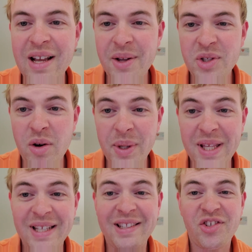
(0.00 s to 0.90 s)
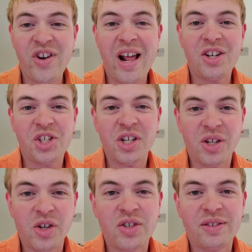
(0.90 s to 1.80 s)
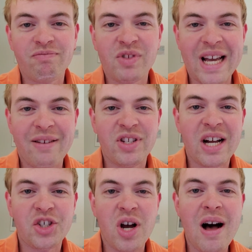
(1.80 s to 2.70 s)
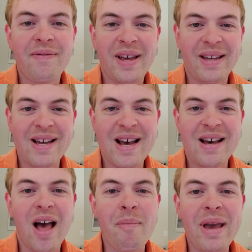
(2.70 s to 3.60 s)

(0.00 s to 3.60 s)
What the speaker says: So I really think this strategy could kind of touch off a